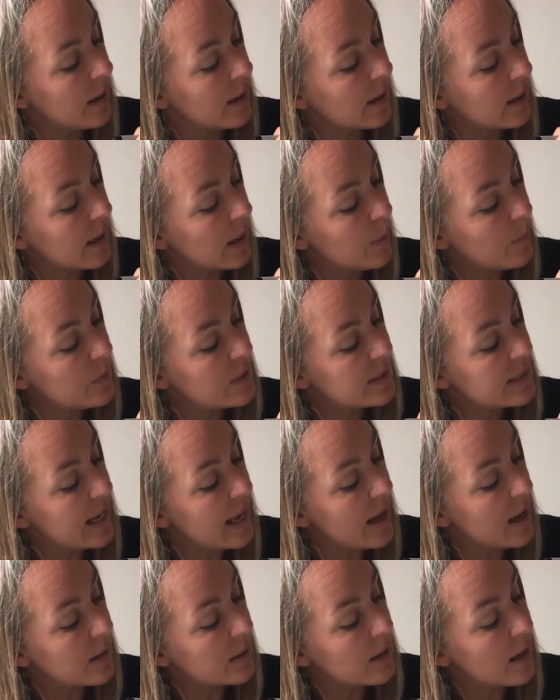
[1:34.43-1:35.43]
and come
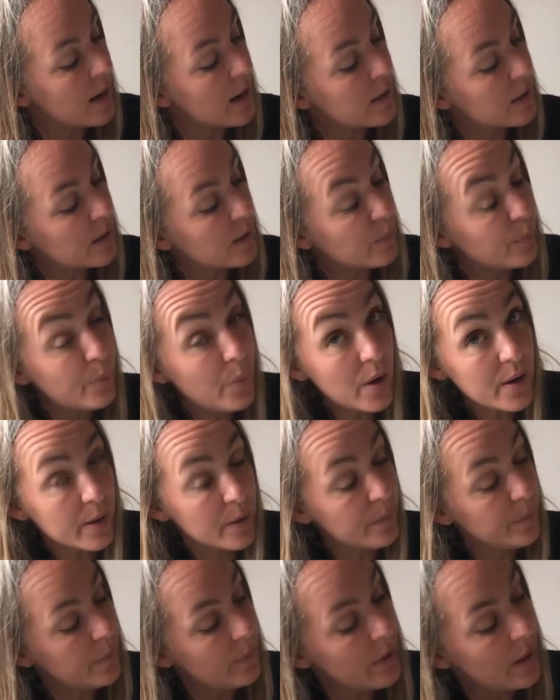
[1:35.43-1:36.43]
down to the
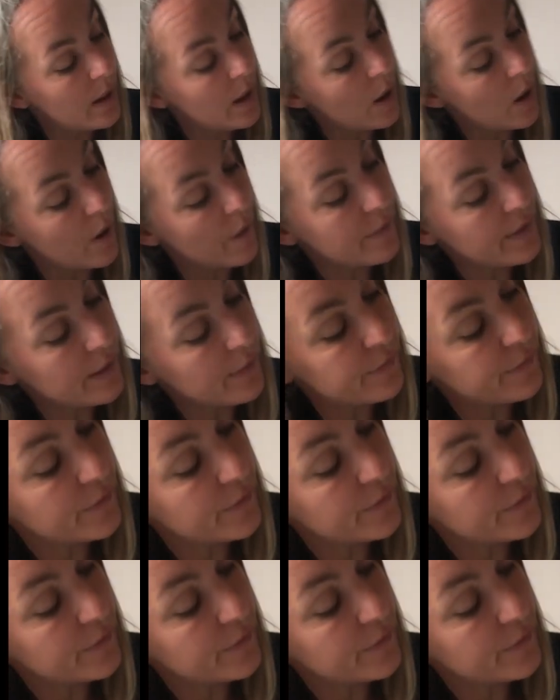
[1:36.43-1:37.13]
bottom of that